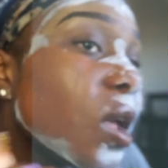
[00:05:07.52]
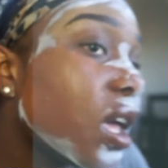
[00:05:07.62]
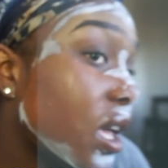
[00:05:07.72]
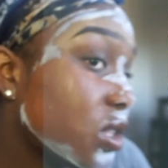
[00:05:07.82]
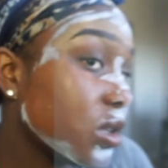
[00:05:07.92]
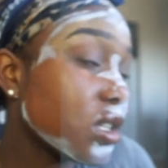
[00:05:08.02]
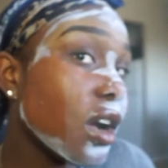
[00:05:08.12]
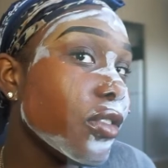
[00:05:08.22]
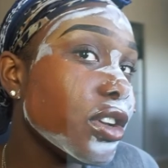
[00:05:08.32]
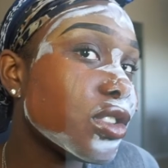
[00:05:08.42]
Okay, so it's
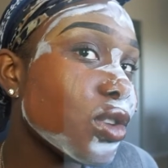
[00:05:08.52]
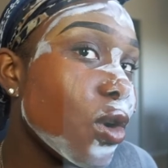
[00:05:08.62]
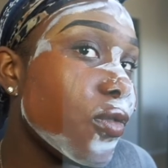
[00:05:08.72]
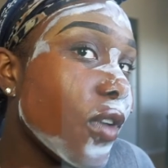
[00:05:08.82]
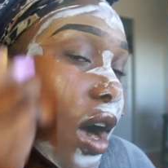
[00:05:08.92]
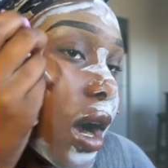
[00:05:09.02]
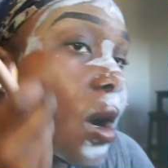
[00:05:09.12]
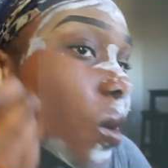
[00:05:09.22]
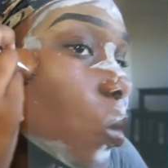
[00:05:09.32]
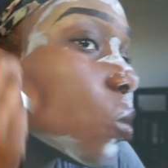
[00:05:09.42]
covering so far.